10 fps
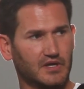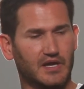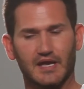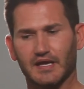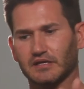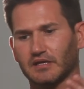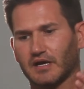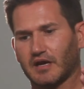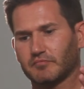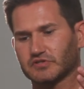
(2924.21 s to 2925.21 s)
and
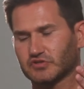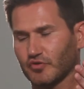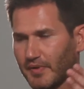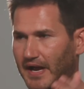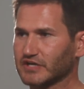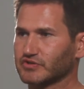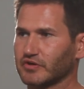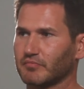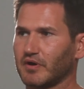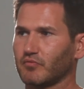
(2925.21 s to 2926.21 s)
I'm just so
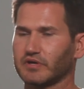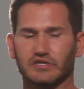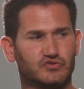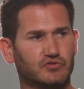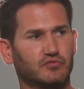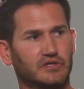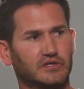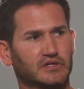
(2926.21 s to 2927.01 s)
passionate about what he's doing,